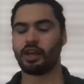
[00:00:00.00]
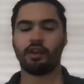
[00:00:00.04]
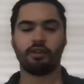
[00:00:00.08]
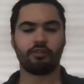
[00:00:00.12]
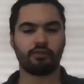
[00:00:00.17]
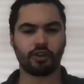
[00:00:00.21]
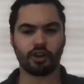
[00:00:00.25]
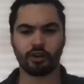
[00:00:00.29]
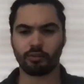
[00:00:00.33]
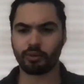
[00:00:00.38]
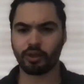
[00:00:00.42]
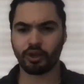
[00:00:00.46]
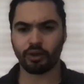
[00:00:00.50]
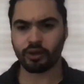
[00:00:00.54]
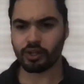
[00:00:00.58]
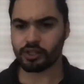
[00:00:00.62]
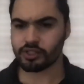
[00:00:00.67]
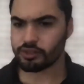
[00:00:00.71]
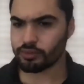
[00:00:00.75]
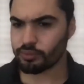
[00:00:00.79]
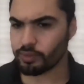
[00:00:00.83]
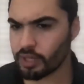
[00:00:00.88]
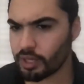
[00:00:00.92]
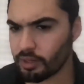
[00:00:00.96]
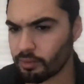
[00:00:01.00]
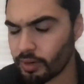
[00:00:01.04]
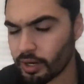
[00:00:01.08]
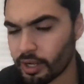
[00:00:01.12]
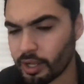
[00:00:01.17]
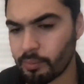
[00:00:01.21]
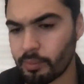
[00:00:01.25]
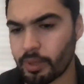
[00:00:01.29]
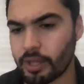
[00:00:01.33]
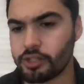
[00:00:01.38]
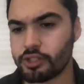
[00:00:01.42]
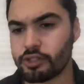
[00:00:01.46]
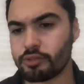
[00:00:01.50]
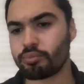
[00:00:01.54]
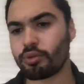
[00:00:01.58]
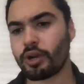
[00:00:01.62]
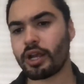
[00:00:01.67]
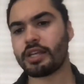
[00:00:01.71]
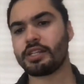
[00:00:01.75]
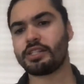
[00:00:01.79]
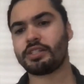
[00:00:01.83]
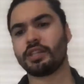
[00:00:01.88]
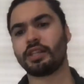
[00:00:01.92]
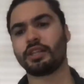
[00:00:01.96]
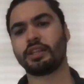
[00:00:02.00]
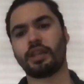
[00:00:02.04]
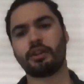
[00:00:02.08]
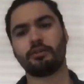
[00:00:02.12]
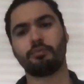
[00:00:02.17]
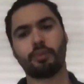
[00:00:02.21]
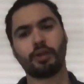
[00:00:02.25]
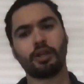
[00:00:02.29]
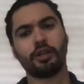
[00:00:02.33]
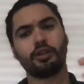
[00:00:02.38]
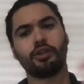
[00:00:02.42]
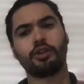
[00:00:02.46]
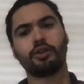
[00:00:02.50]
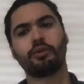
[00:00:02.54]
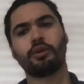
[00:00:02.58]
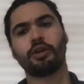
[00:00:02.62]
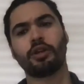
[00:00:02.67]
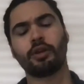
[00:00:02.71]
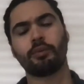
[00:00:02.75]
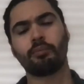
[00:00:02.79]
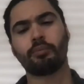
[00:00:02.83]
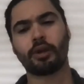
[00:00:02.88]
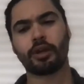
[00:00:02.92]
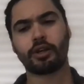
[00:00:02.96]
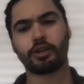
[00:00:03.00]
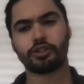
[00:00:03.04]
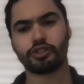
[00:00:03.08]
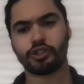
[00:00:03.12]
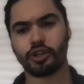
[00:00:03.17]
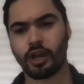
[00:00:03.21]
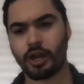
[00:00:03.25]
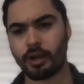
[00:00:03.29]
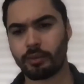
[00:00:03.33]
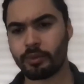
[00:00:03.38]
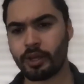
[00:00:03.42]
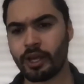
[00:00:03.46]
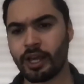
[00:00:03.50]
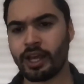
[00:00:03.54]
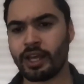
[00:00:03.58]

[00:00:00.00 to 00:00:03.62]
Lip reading: VRBO doesn't really recommend you pricing. They've been doing a better job.